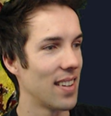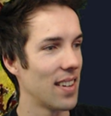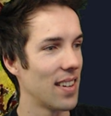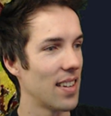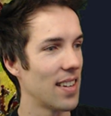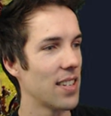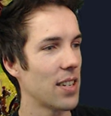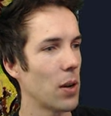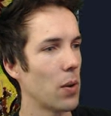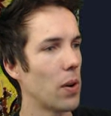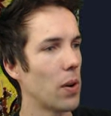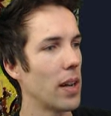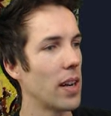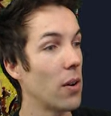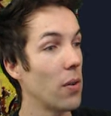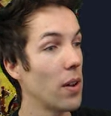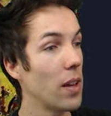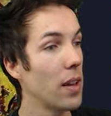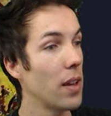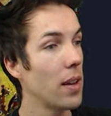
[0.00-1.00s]
So it
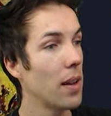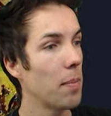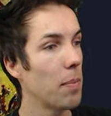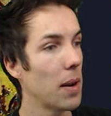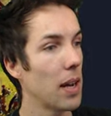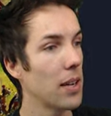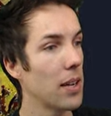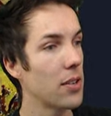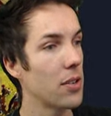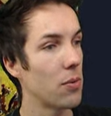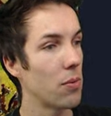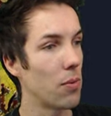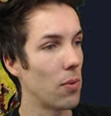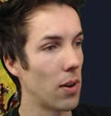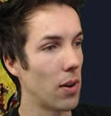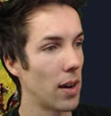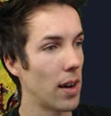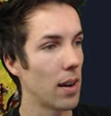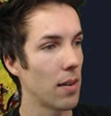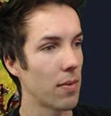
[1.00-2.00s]
only applies to
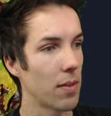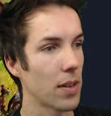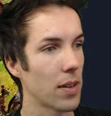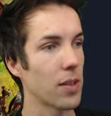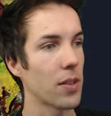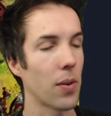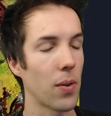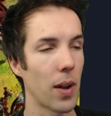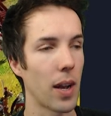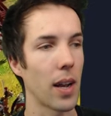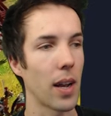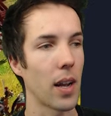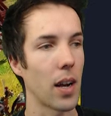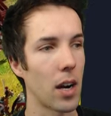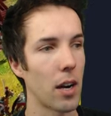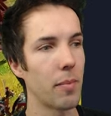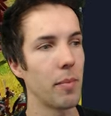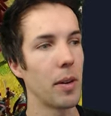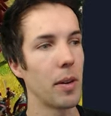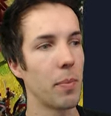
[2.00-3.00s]
war elephants. Okay,
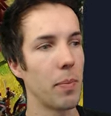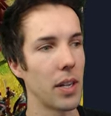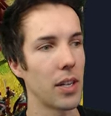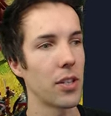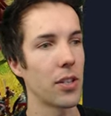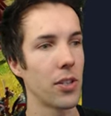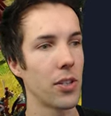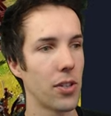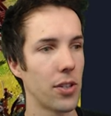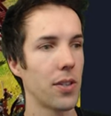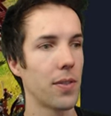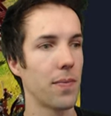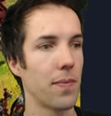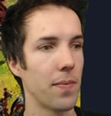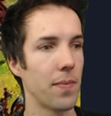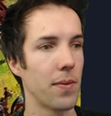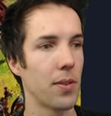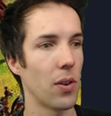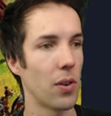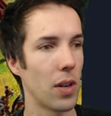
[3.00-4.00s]
armored beasts.
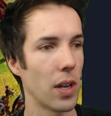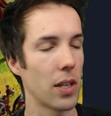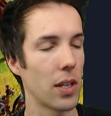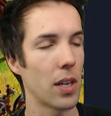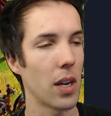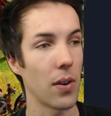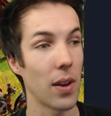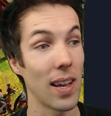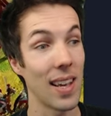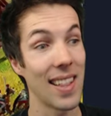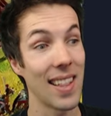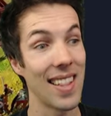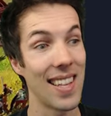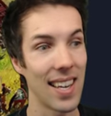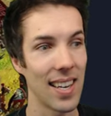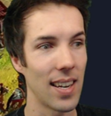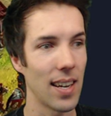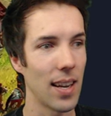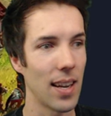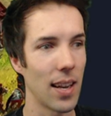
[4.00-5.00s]
So that's how they
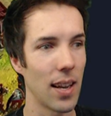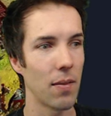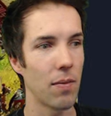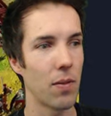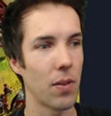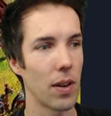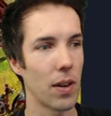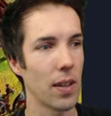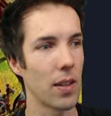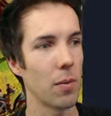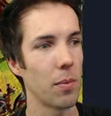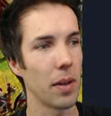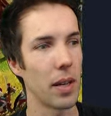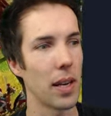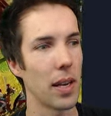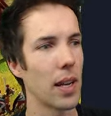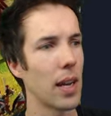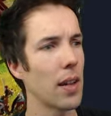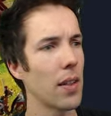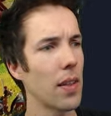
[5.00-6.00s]
intended it for it to
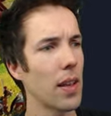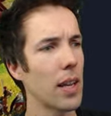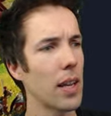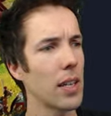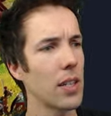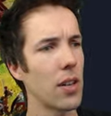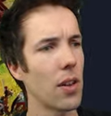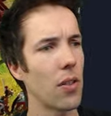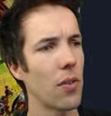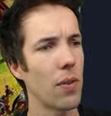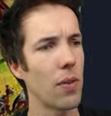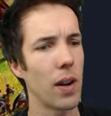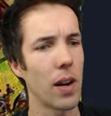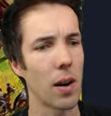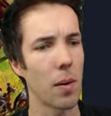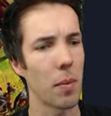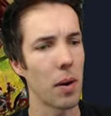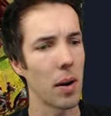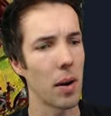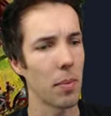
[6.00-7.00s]
be. I think it's the three
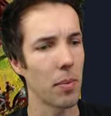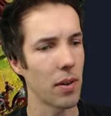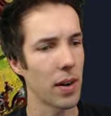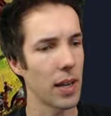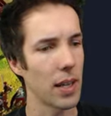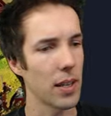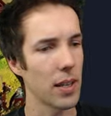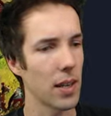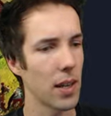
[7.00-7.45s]
armor upgrade.